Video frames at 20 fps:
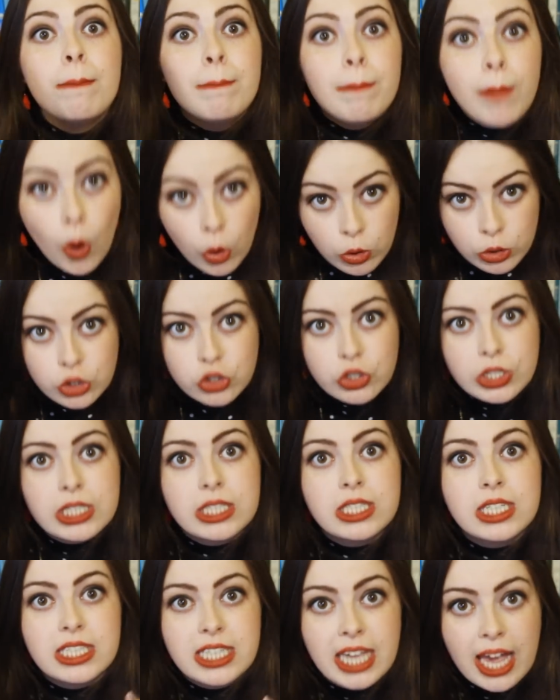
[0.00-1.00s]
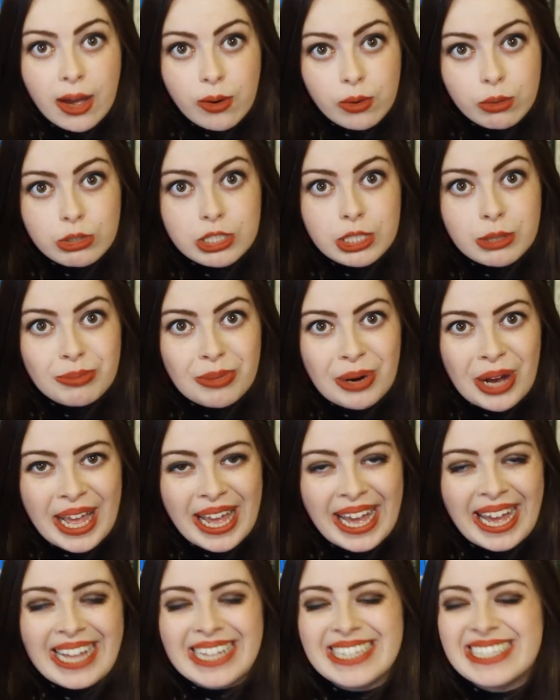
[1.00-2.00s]
Ponderous is how it was in my
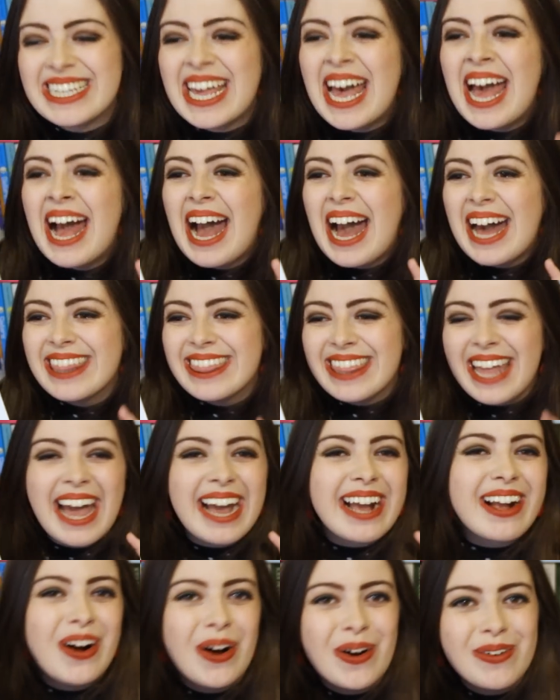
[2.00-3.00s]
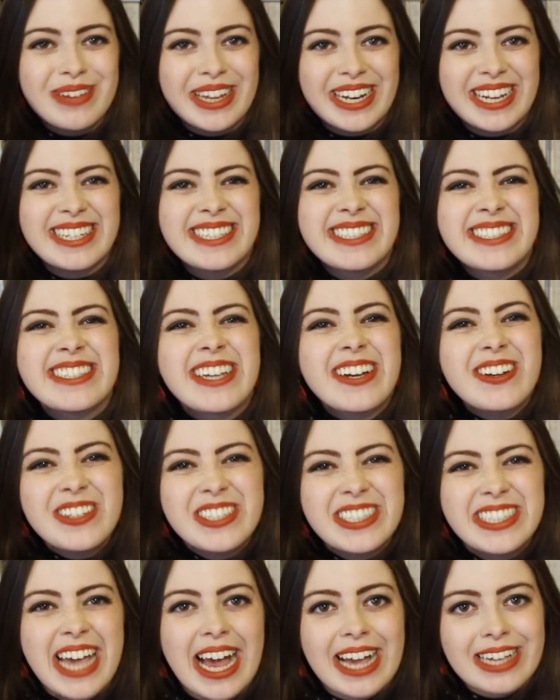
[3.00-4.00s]
hands. And that comment is so
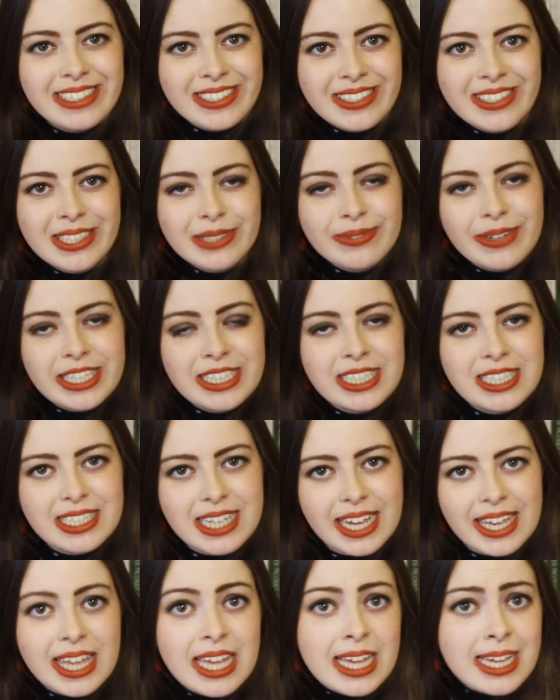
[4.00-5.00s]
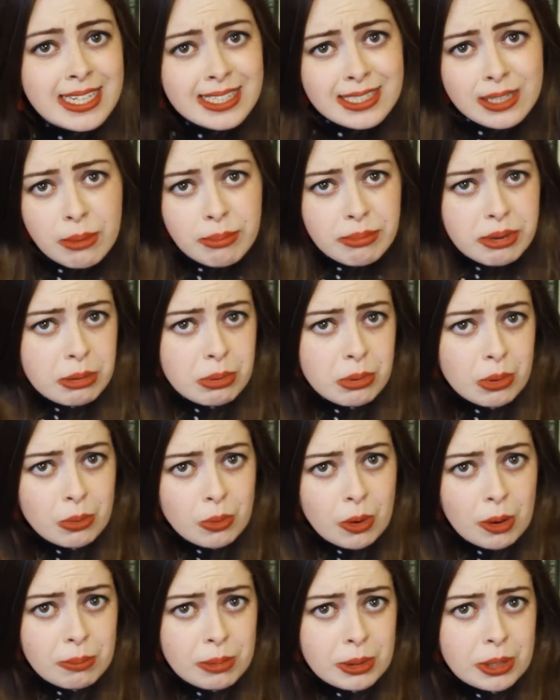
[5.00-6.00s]
sass, because it's basically saying some people
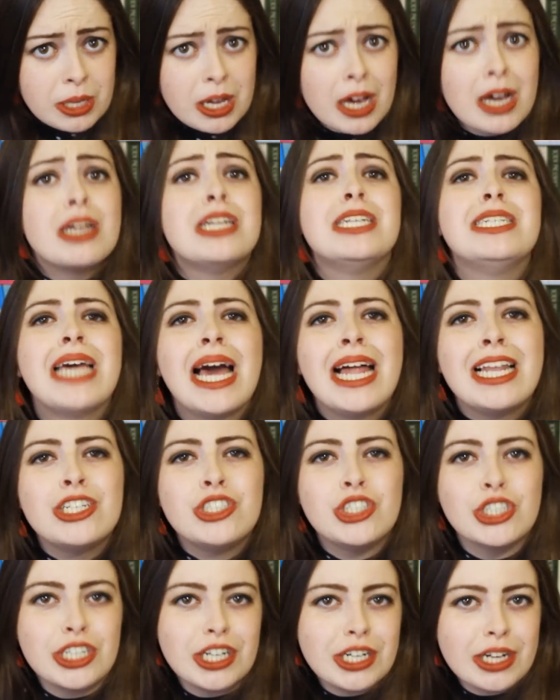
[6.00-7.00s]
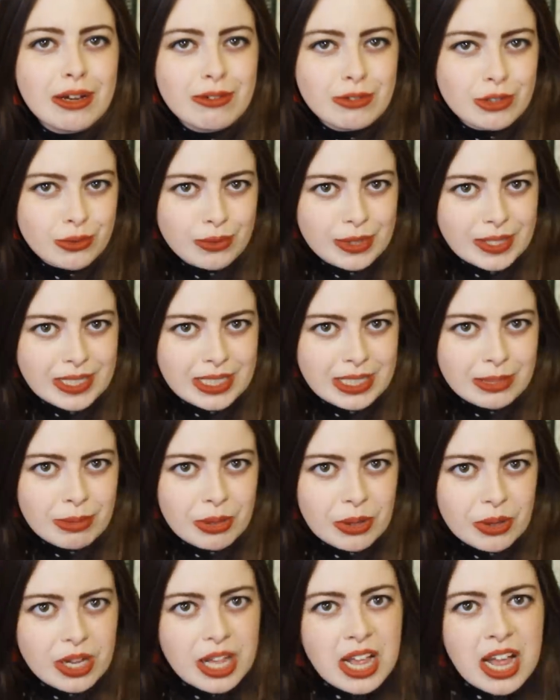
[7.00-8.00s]
won't be intelligent enough to read this
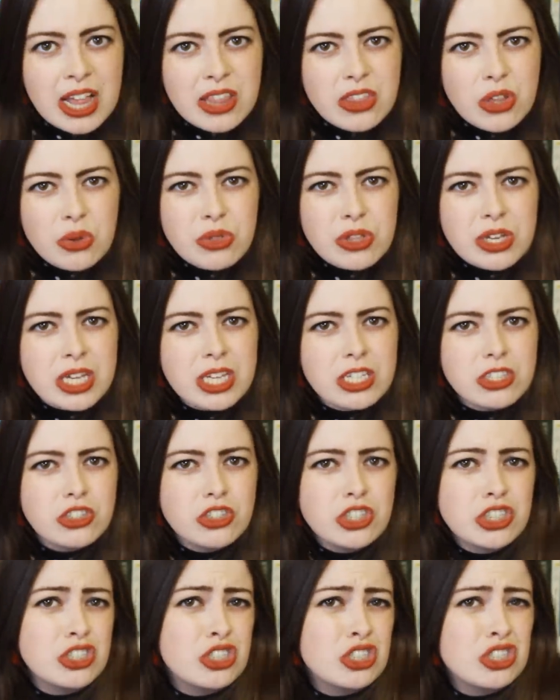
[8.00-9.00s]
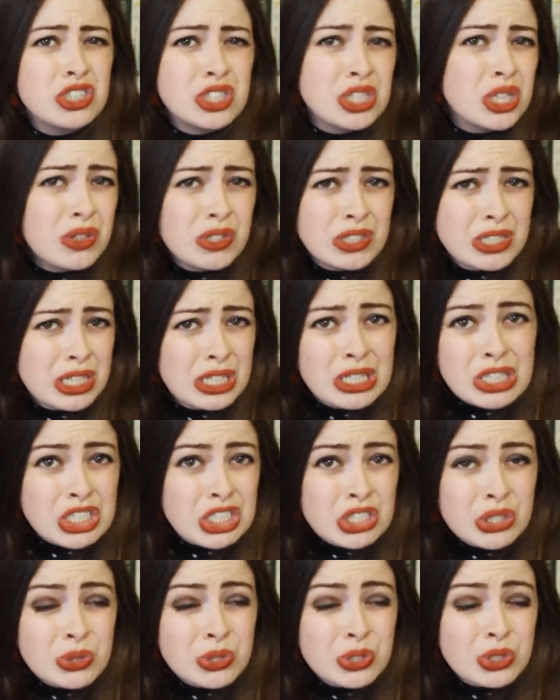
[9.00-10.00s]
book. They'll think it's just a series of little
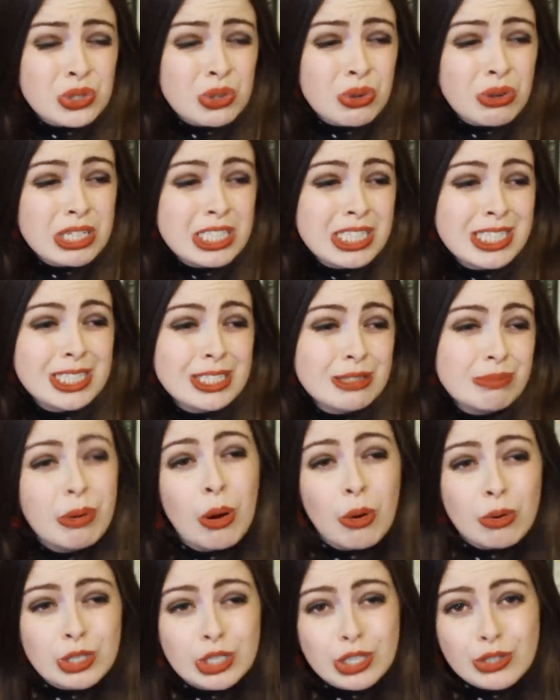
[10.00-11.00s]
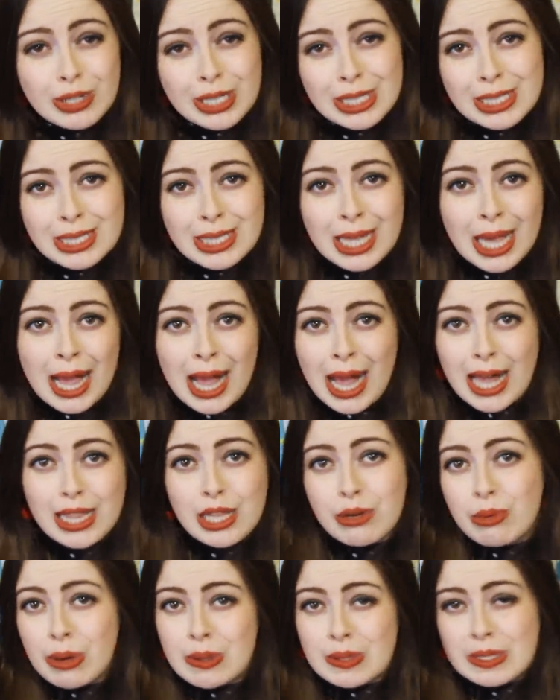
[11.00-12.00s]
short stories and it's ponderous and
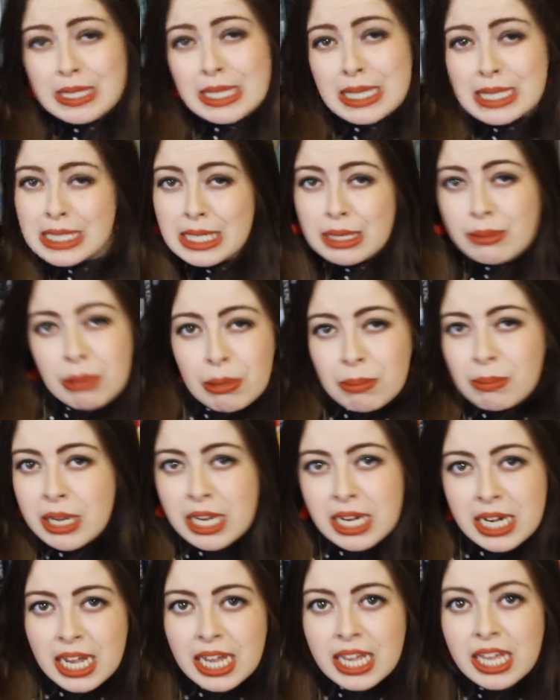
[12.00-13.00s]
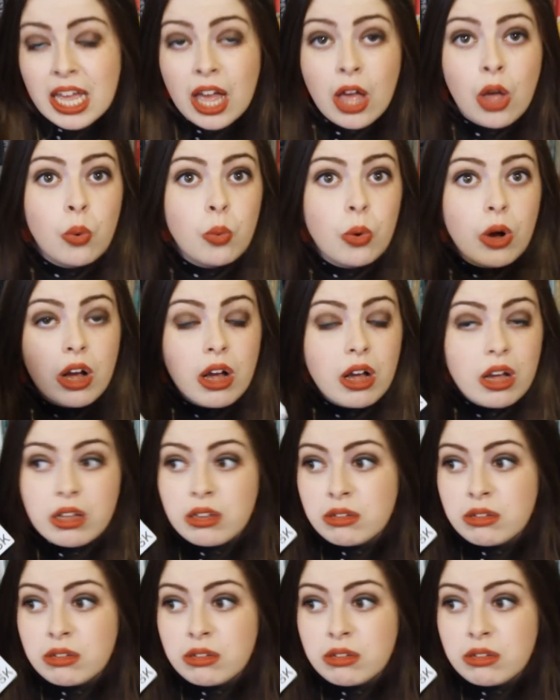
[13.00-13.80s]
they won't see the deeper meaning. Well,